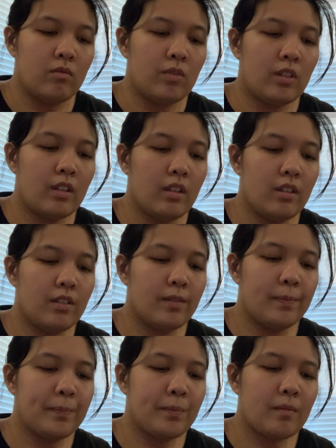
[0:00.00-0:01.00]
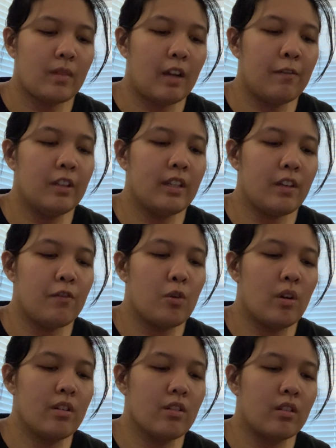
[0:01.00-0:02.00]
Because I feel like if you
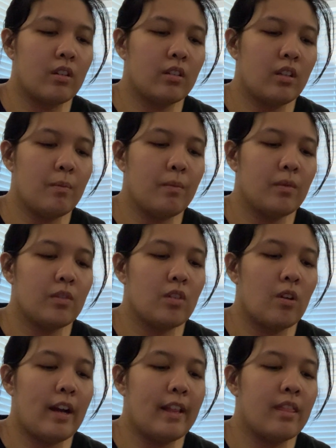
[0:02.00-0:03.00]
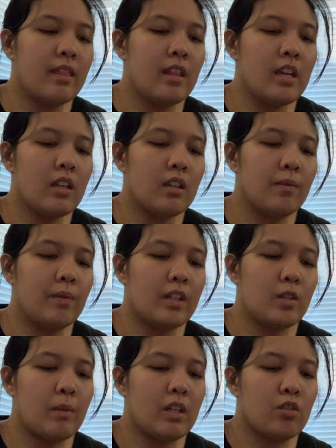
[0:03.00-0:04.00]
undercook them, so I think
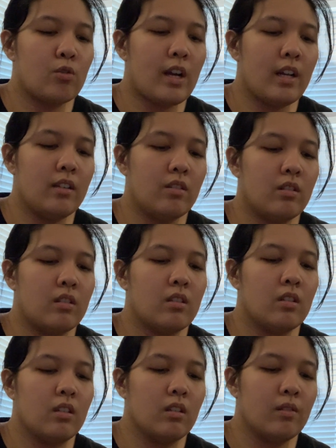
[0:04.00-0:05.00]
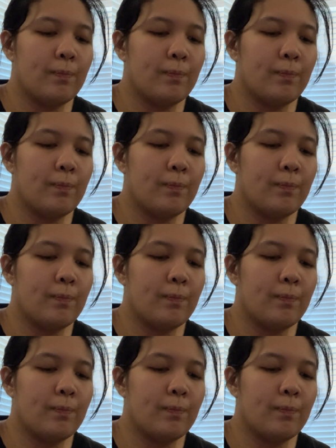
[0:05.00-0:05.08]
that's my strat, is just to